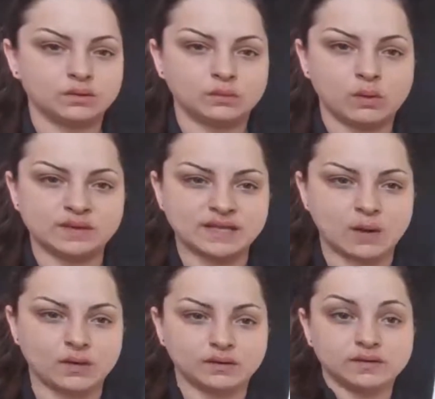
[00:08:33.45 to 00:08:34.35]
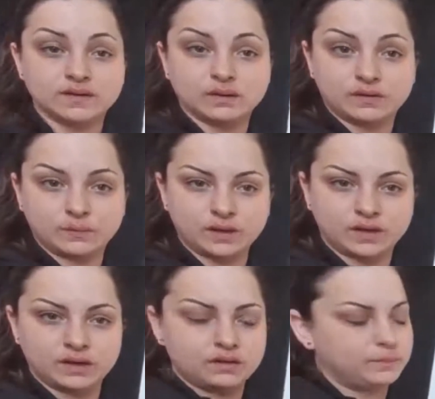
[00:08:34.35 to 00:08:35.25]
what was that one? Does it look
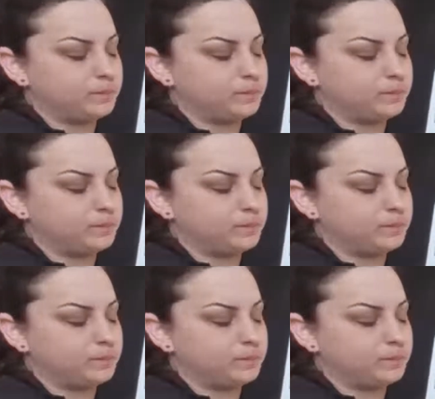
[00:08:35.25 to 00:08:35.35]
familiar?